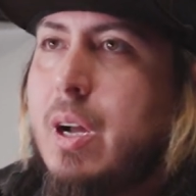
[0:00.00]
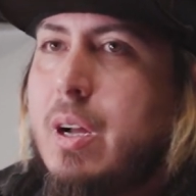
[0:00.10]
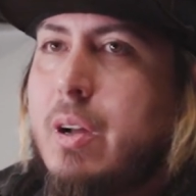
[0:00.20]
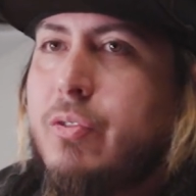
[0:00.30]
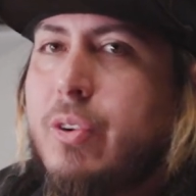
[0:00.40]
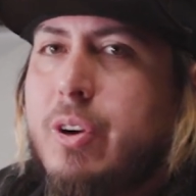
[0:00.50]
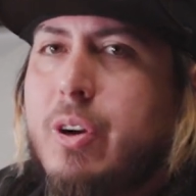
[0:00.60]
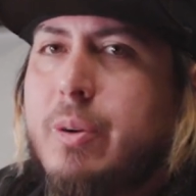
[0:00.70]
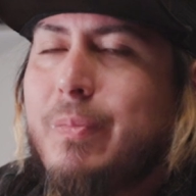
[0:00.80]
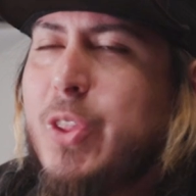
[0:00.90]

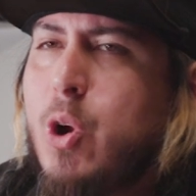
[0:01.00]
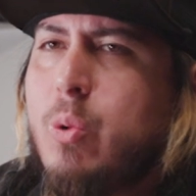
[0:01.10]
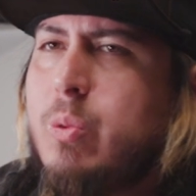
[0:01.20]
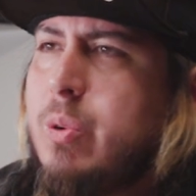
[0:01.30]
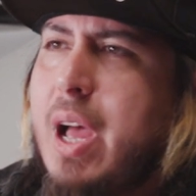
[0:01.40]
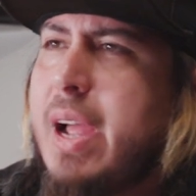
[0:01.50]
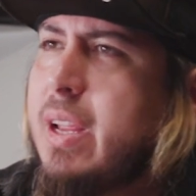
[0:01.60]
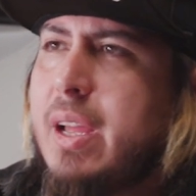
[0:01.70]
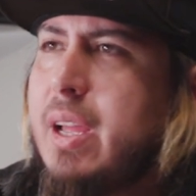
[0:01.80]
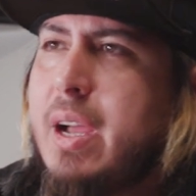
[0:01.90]
No,
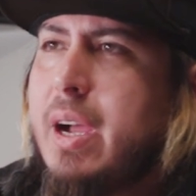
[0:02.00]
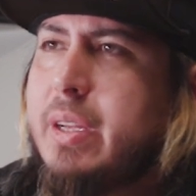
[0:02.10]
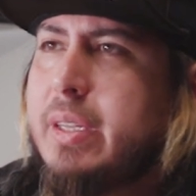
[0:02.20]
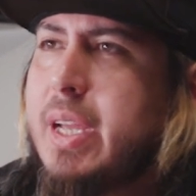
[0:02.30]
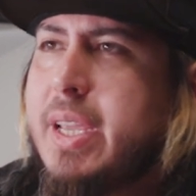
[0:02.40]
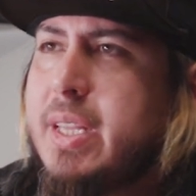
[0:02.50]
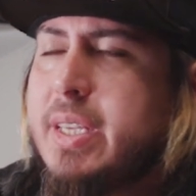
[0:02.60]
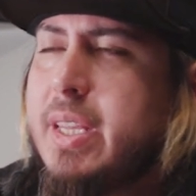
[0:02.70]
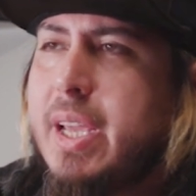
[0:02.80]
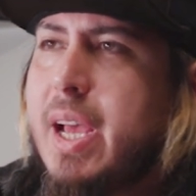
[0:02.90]
I can't
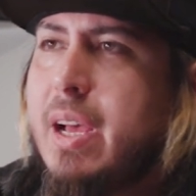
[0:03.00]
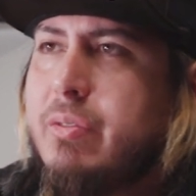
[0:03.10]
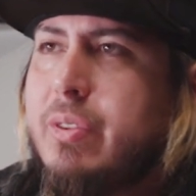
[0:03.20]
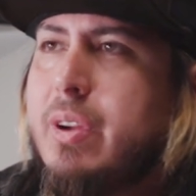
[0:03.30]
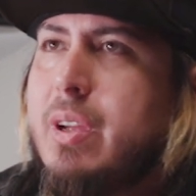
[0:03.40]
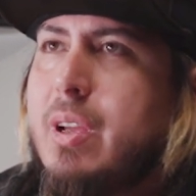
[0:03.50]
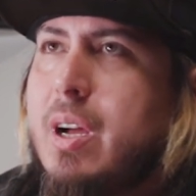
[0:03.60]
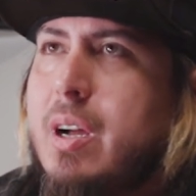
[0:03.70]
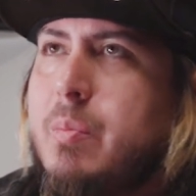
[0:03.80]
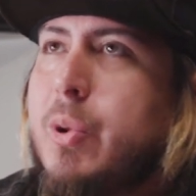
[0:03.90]
say they have. Okay.
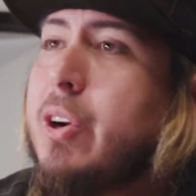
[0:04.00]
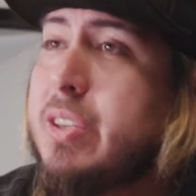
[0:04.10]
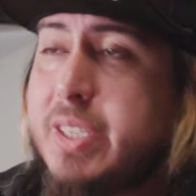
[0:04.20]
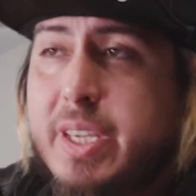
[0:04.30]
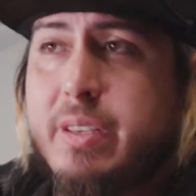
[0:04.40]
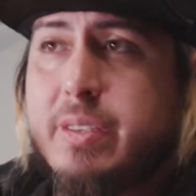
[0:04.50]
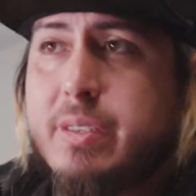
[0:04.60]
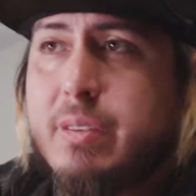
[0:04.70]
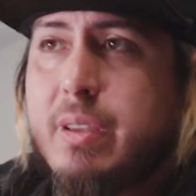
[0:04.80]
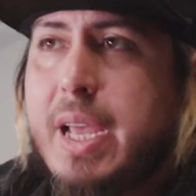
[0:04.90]
Booker
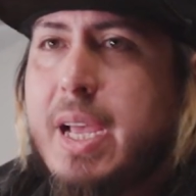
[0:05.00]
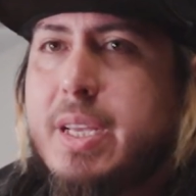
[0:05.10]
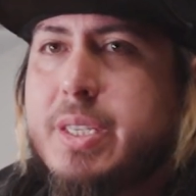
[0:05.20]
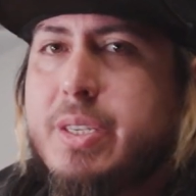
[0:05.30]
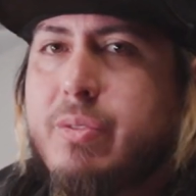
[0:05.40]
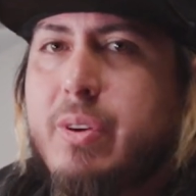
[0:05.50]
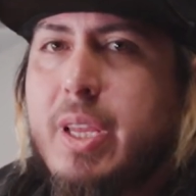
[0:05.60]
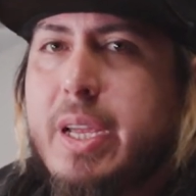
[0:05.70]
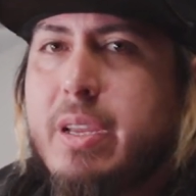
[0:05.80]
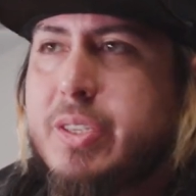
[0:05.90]
T's has for
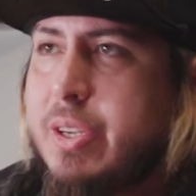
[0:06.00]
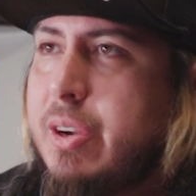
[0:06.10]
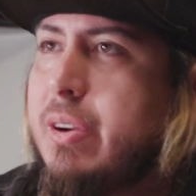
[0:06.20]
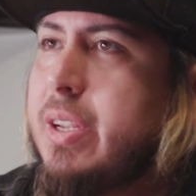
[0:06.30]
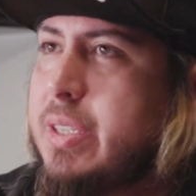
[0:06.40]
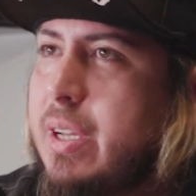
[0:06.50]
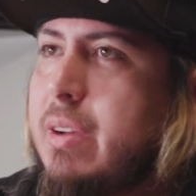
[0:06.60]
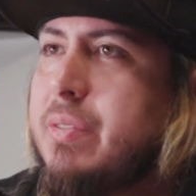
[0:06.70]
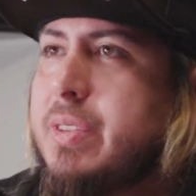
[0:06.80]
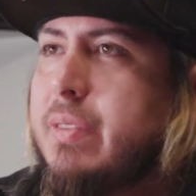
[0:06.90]
like security
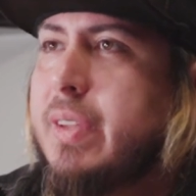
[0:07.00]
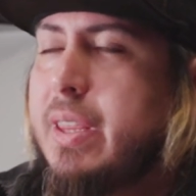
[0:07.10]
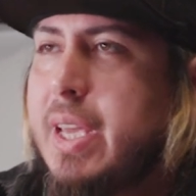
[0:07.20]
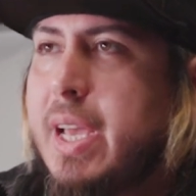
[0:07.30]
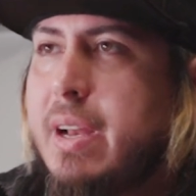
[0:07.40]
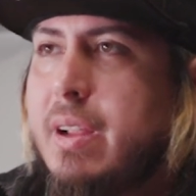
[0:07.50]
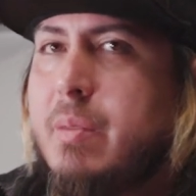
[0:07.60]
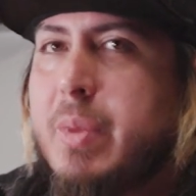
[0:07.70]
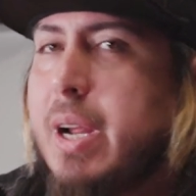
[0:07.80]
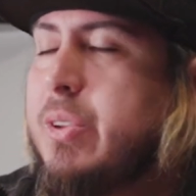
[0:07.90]
stuff and stuff like that.
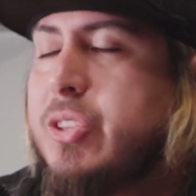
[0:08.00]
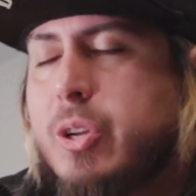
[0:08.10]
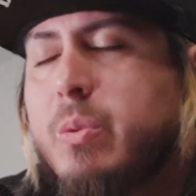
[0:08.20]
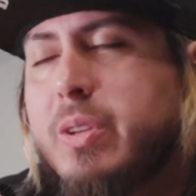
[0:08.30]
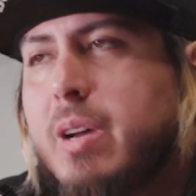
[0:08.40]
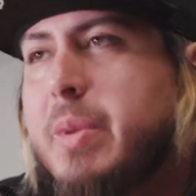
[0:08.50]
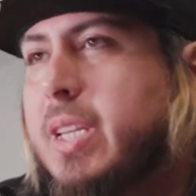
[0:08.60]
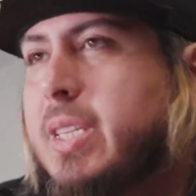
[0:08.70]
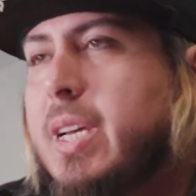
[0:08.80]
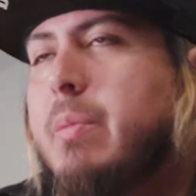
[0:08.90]
But I was so dumb at
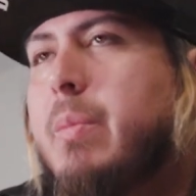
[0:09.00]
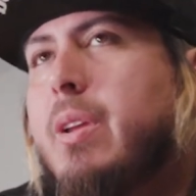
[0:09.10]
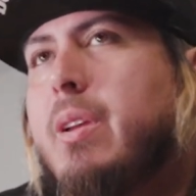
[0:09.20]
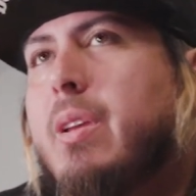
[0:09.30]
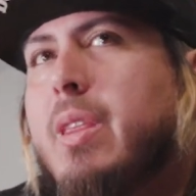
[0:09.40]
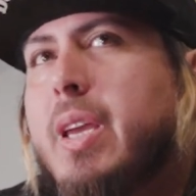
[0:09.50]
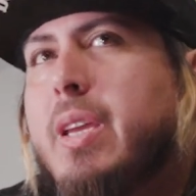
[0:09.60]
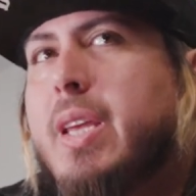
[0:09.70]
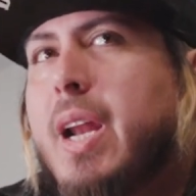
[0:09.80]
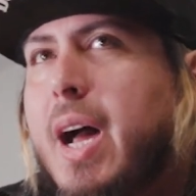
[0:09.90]
the time,
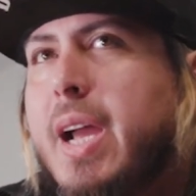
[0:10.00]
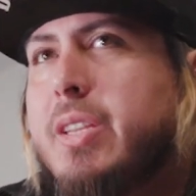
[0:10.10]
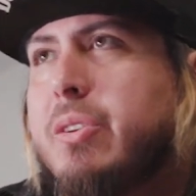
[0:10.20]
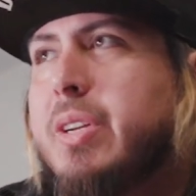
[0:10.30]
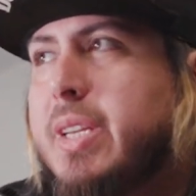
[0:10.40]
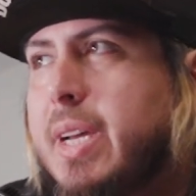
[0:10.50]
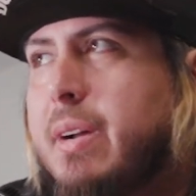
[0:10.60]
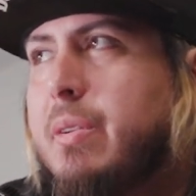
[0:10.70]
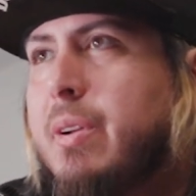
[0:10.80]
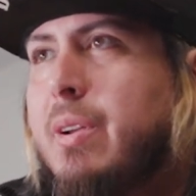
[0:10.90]
like that I turned it
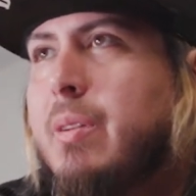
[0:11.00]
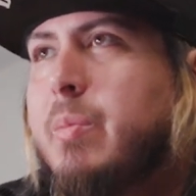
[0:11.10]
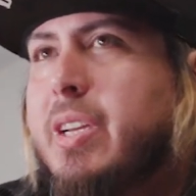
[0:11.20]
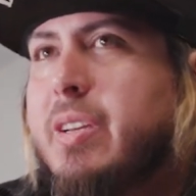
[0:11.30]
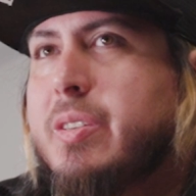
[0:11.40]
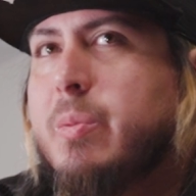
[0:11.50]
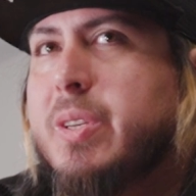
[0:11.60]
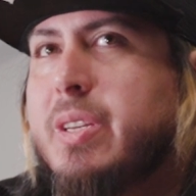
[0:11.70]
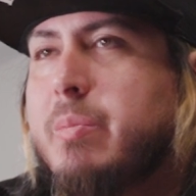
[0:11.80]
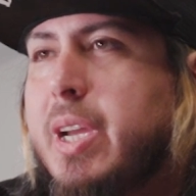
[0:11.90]
down because there
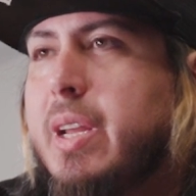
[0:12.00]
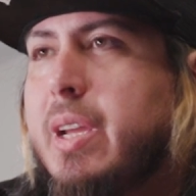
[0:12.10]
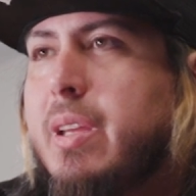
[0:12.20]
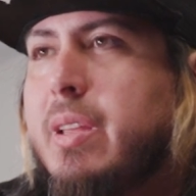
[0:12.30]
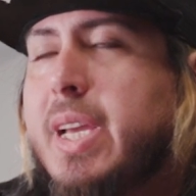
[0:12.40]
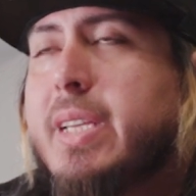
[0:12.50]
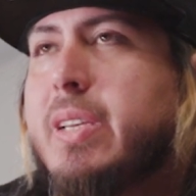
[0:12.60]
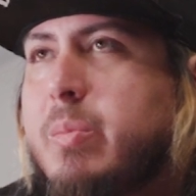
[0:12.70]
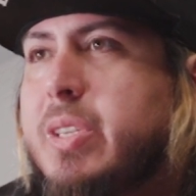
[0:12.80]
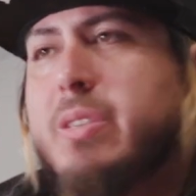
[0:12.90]
wasn't a payday. That's
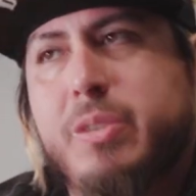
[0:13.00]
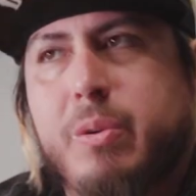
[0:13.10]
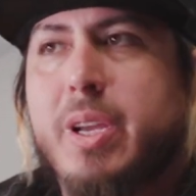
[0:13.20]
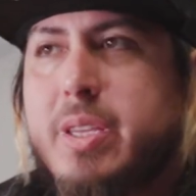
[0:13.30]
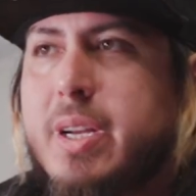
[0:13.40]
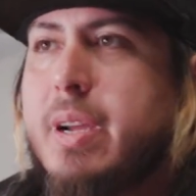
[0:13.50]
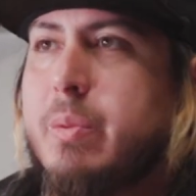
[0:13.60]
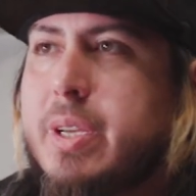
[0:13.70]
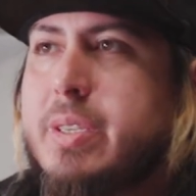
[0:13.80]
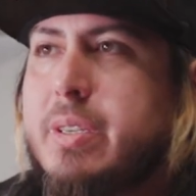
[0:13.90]
how business oriented I was.